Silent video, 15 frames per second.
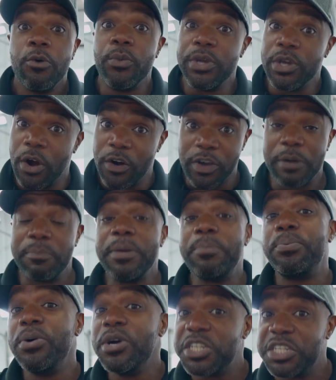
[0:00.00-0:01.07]
We are going to be
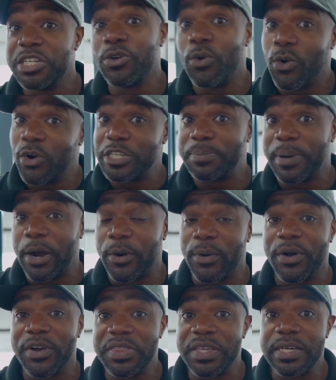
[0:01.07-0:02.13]
pushing the horsepower
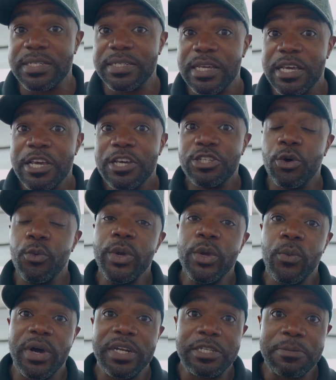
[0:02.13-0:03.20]
on this, so we
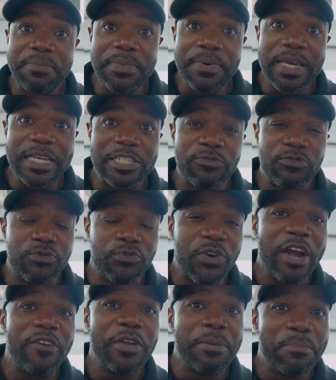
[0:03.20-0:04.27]
want to, it's
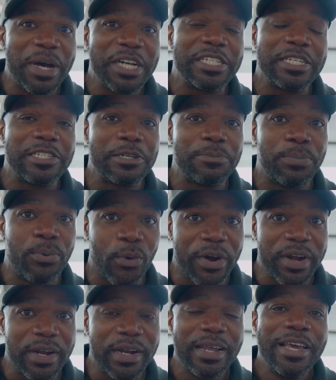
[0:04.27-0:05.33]
very much as
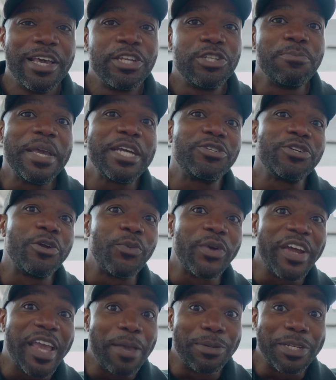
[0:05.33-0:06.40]
important to make sure that we're
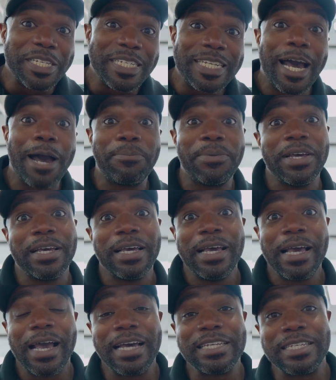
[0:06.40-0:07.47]
able to stop
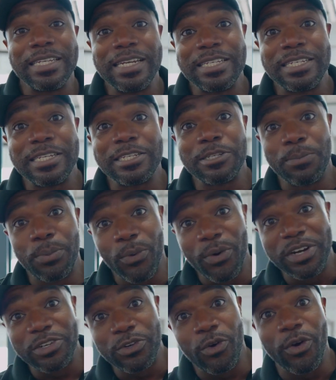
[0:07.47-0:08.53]
as it is
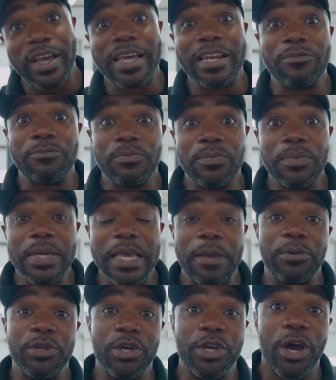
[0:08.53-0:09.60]
important to go ahead and be
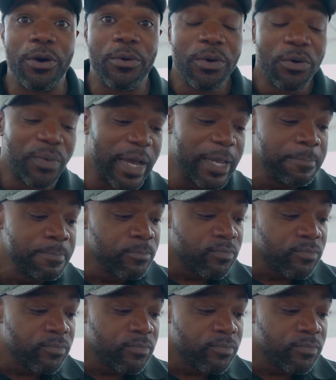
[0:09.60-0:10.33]
able to go, right?